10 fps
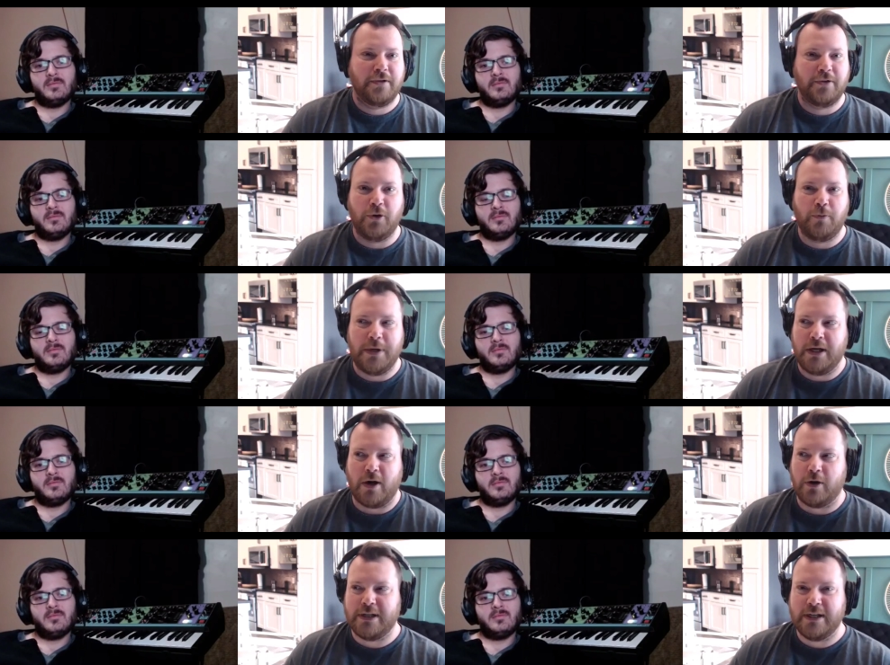Speaker 1: you
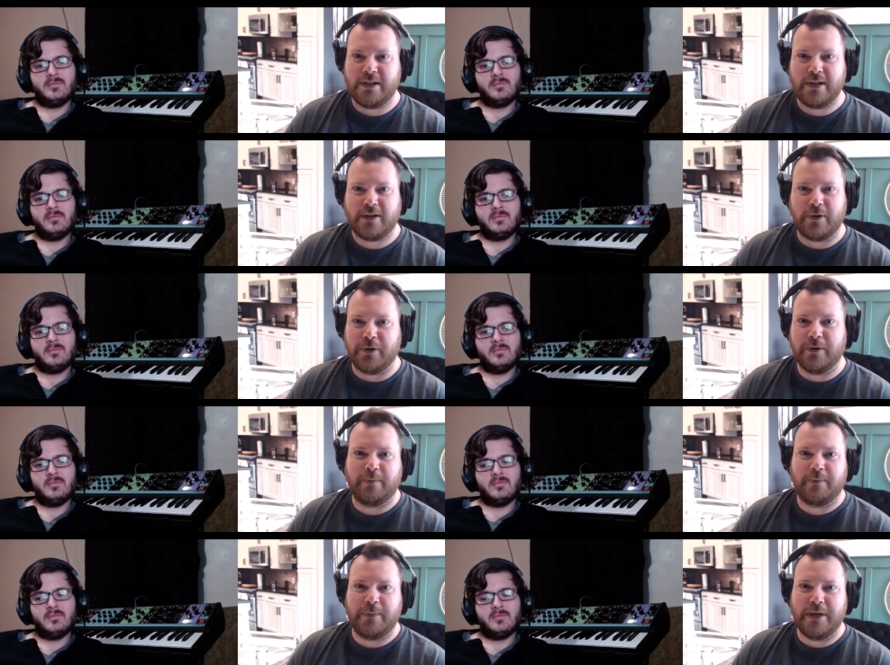being artistic
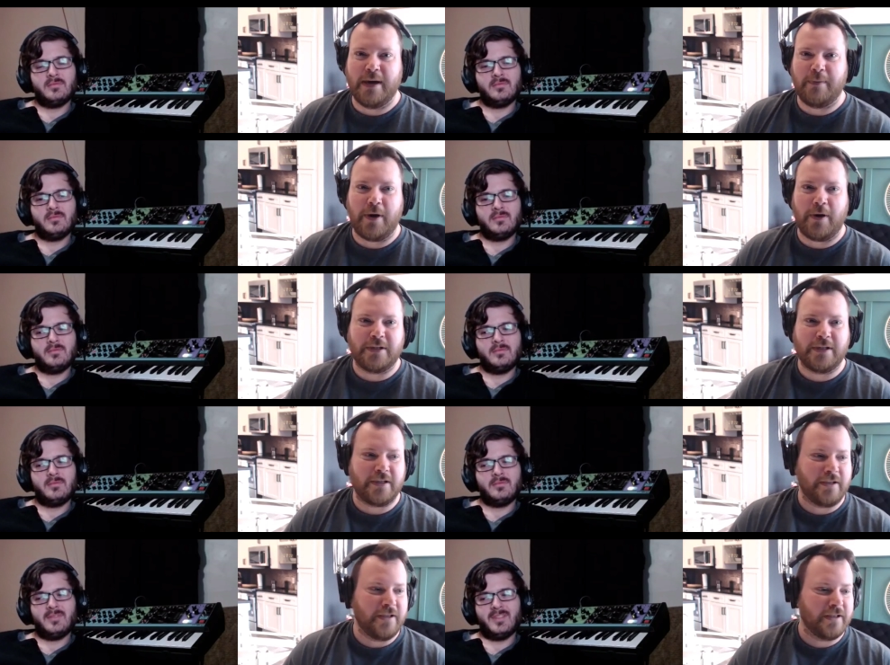or being able to
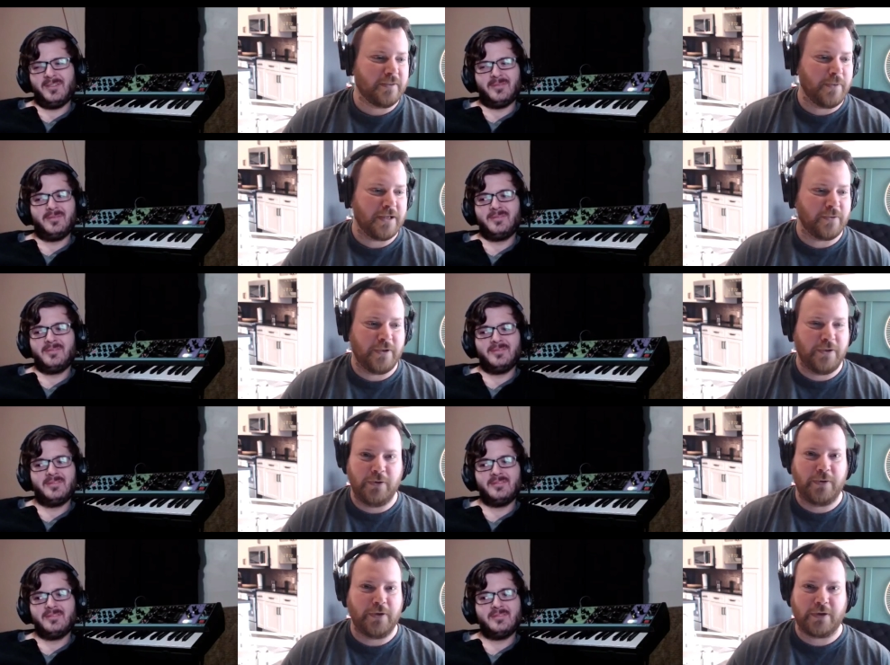artistically oh. express what you
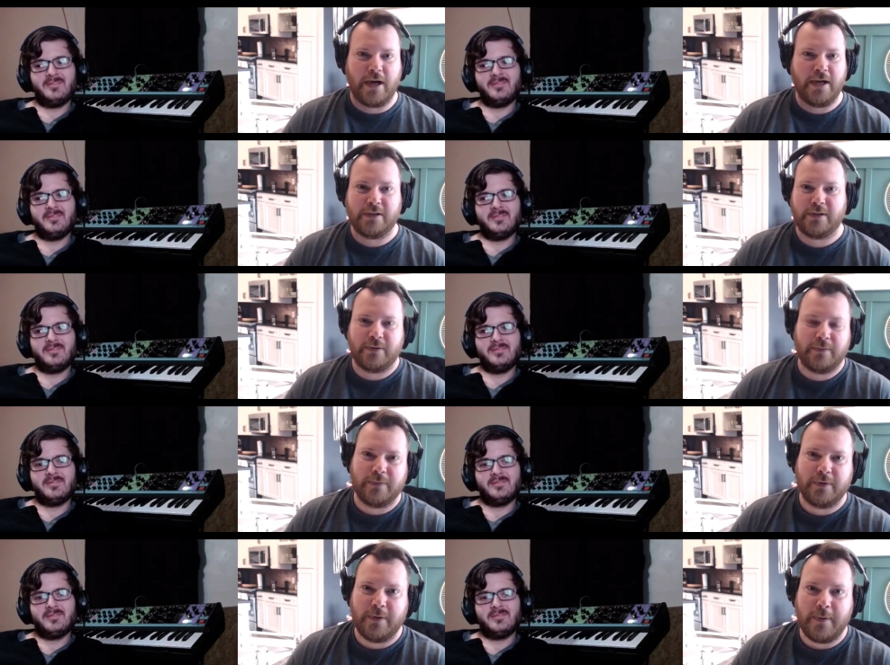do with your clients?
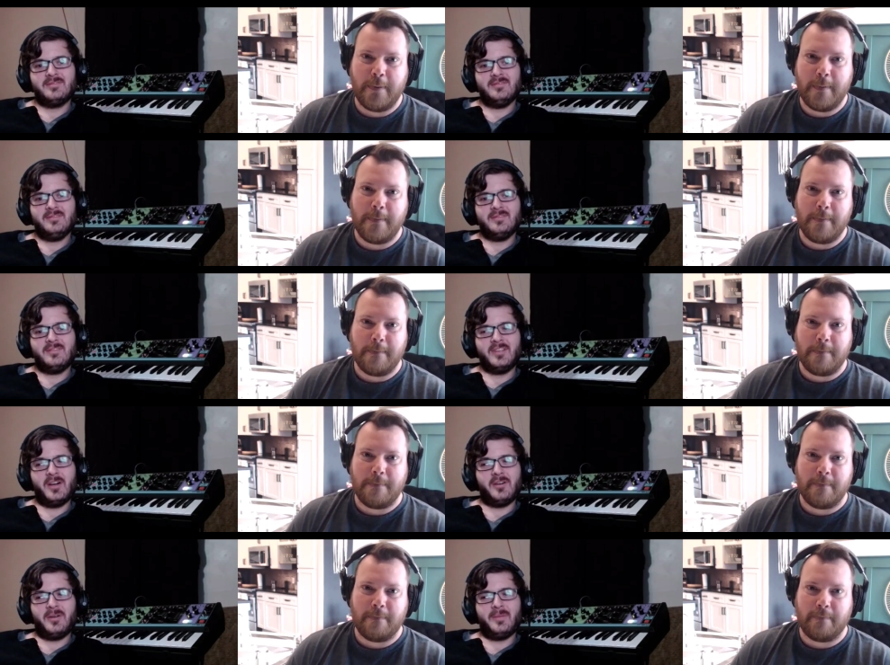
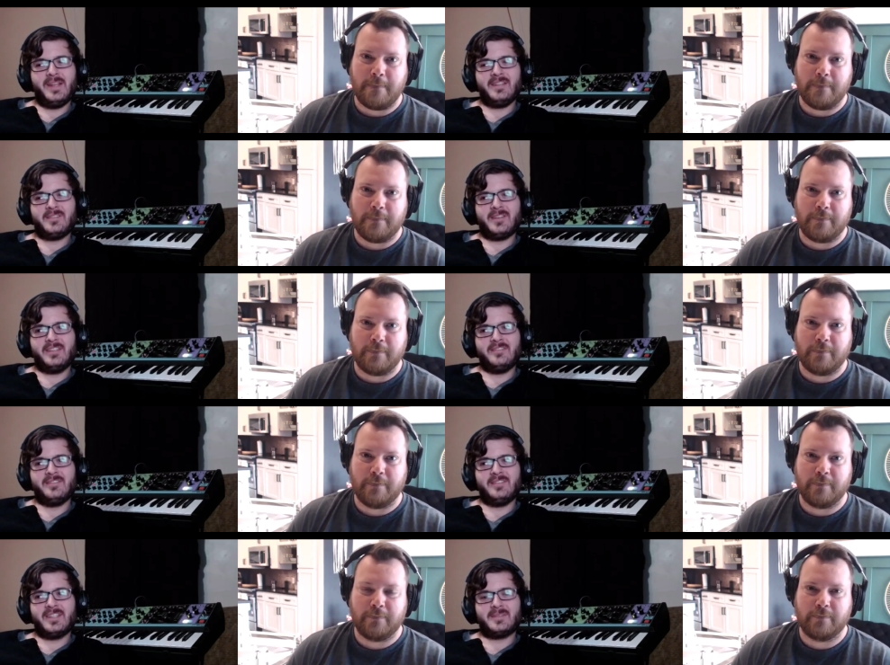
Speaker 2: No, it made it so I can
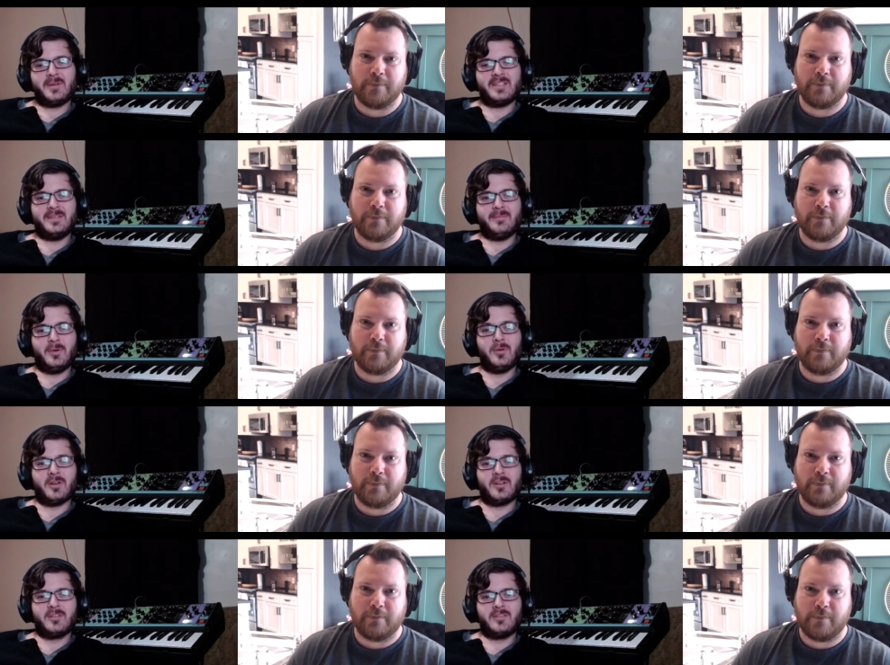express it more
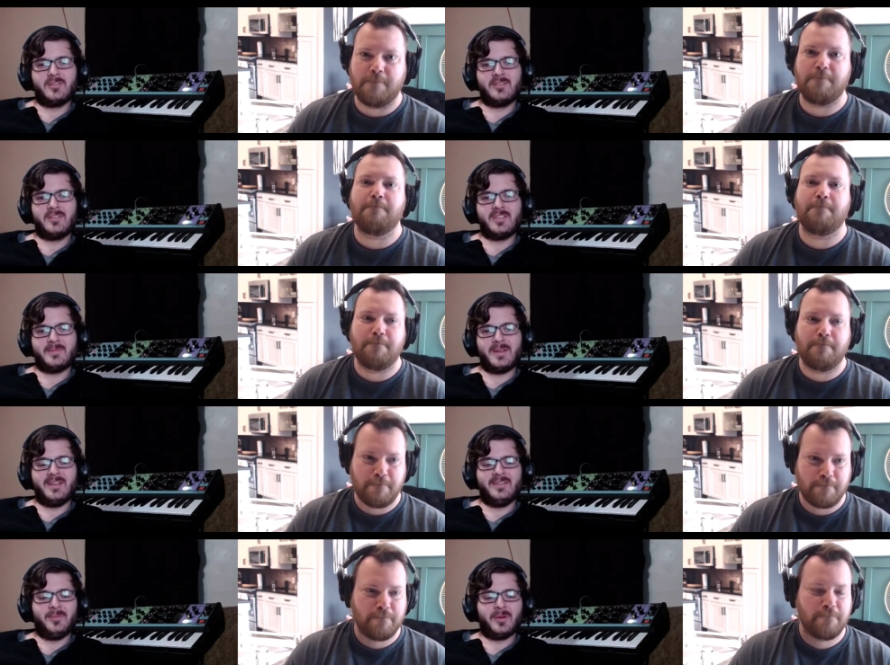because I'm not
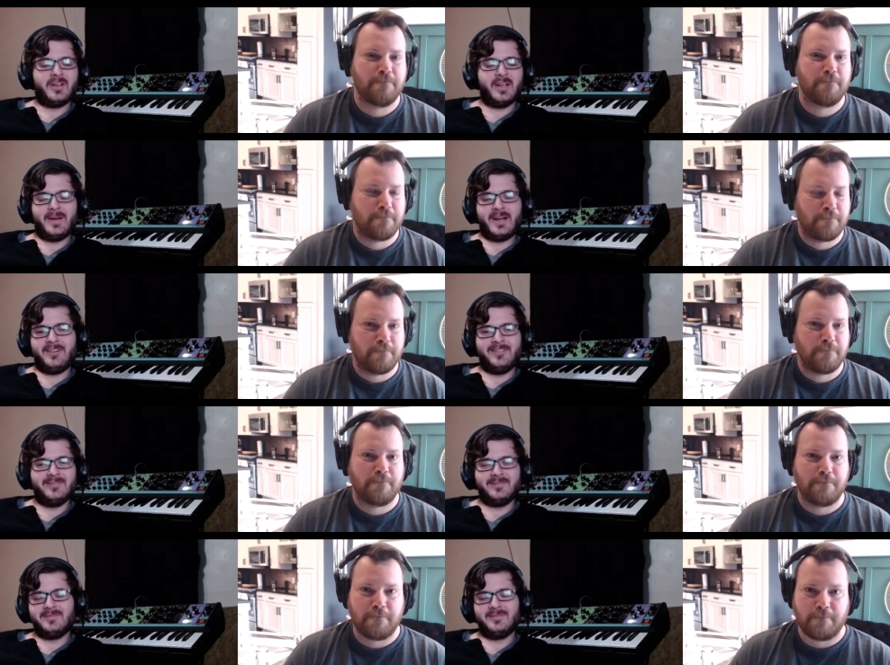worried about
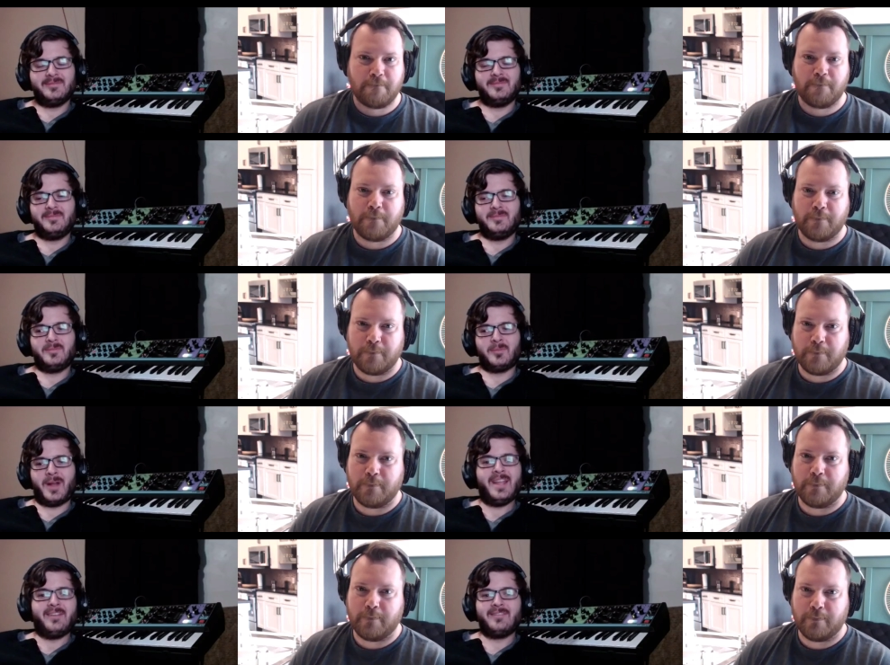
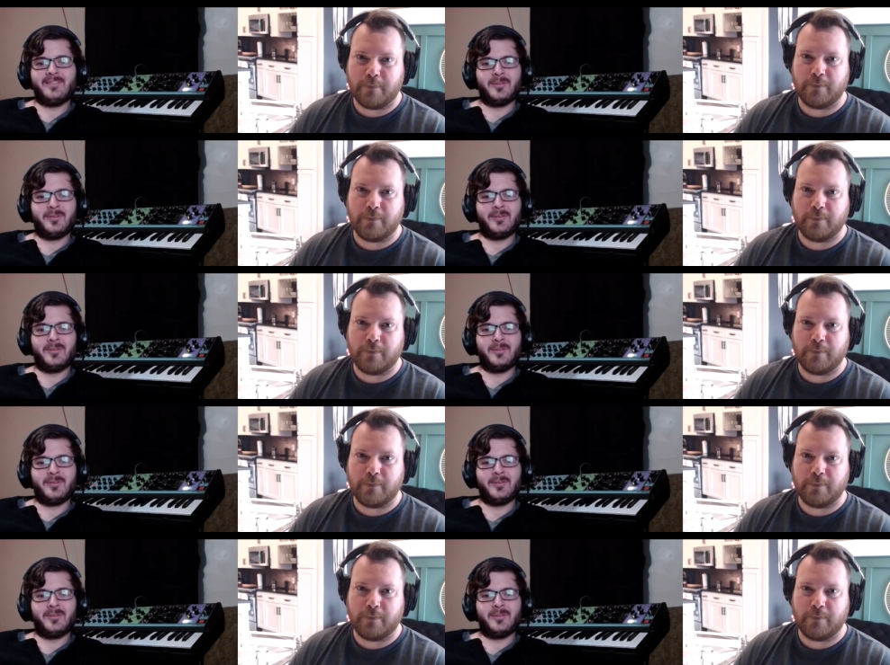rent or